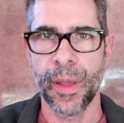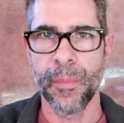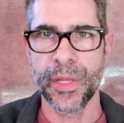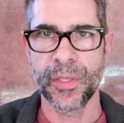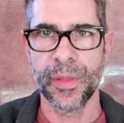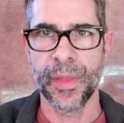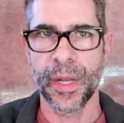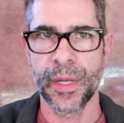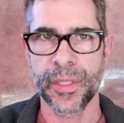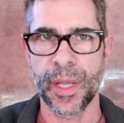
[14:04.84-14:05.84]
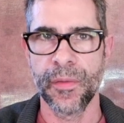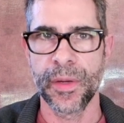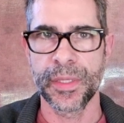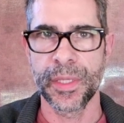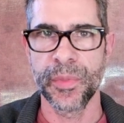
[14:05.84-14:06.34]
I mentioned that I discovered
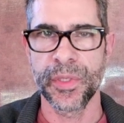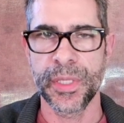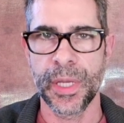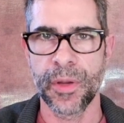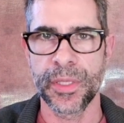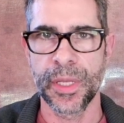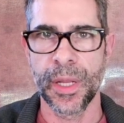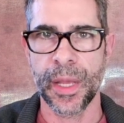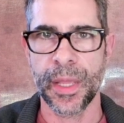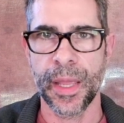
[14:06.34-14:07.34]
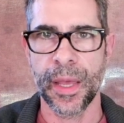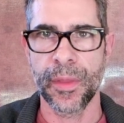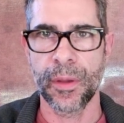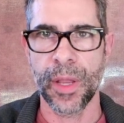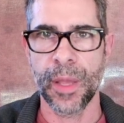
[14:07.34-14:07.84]
a simple secret to knocking out
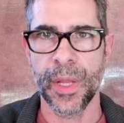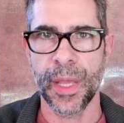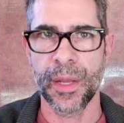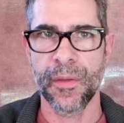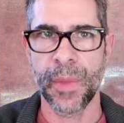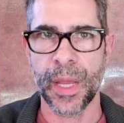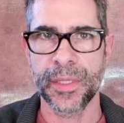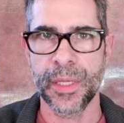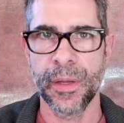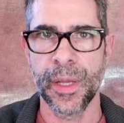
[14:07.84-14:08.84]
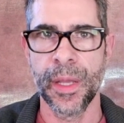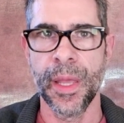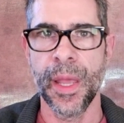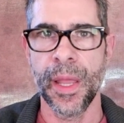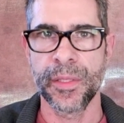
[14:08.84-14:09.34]
the gram-negative bacteria
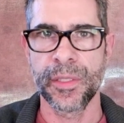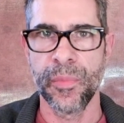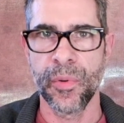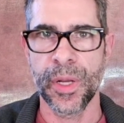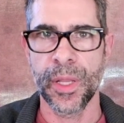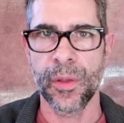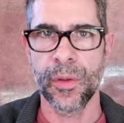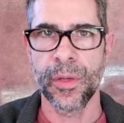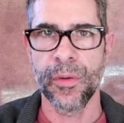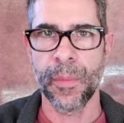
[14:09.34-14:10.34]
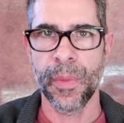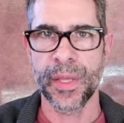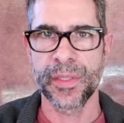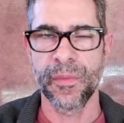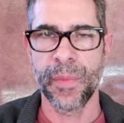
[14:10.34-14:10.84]
and supporting good
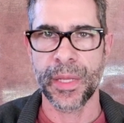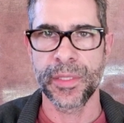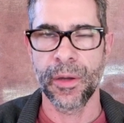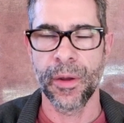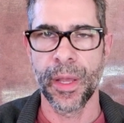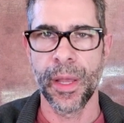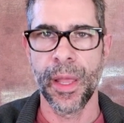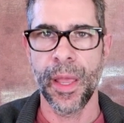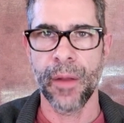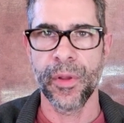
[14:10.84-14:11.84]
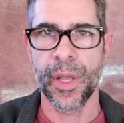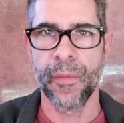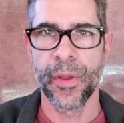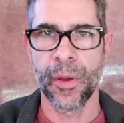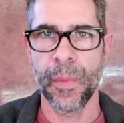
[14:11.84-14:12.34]
gram-positive bacteria and
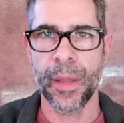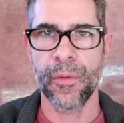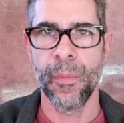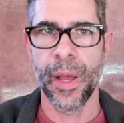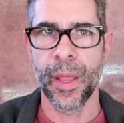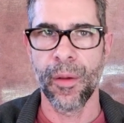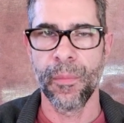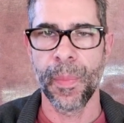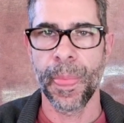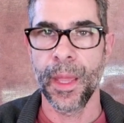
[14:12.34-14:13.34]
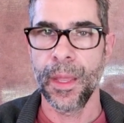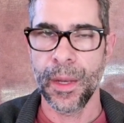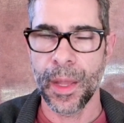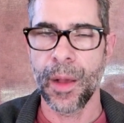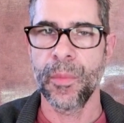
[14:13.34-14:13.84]
recovering your microbiome.
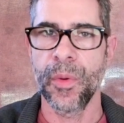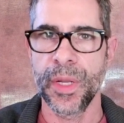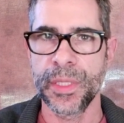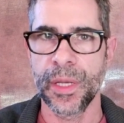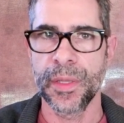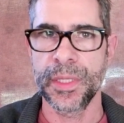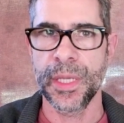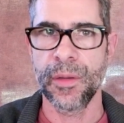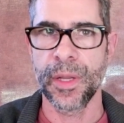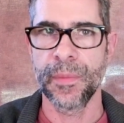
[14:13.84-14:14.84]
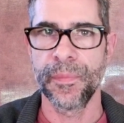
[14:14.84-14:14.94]
Now I'm going to tell you the secret.